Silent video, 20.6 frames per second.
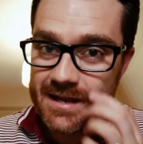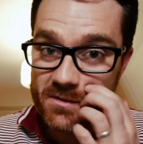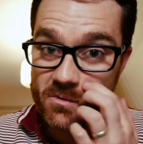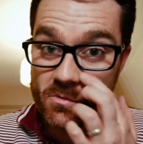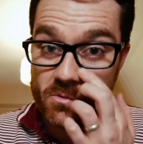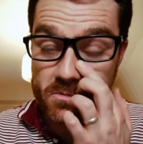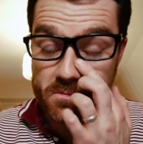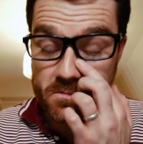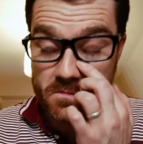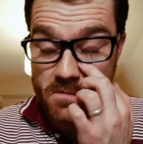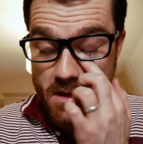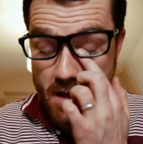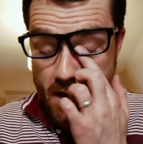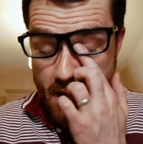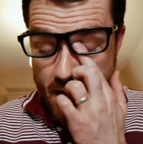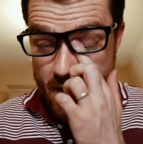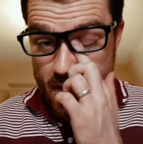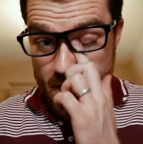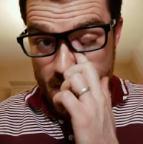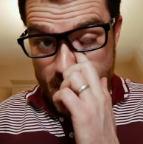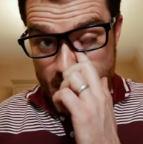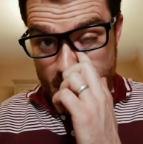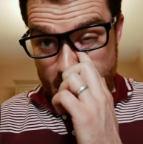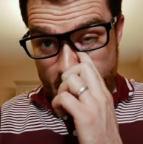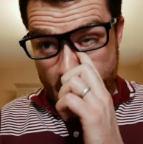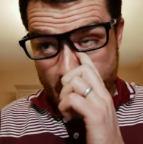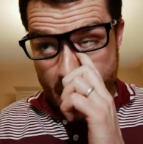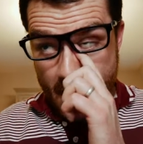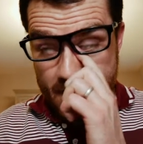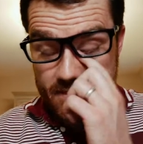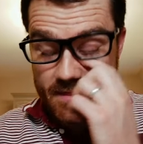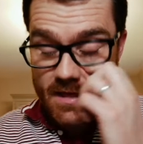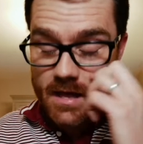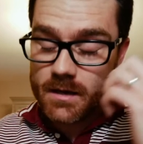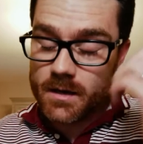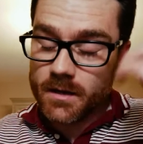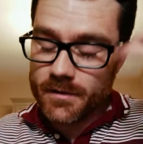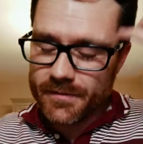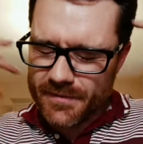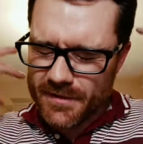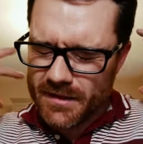I will, and then
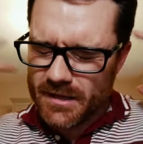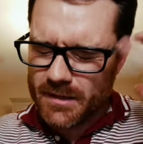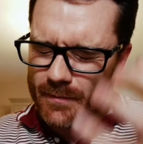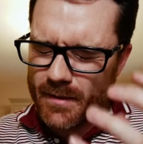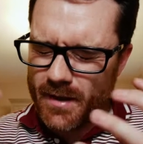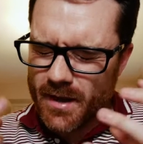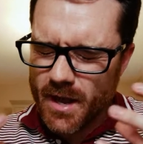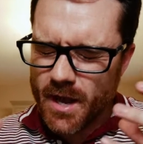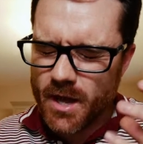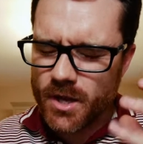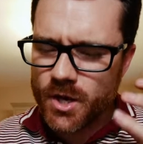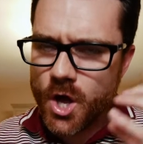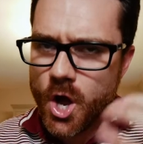I'll think in my head,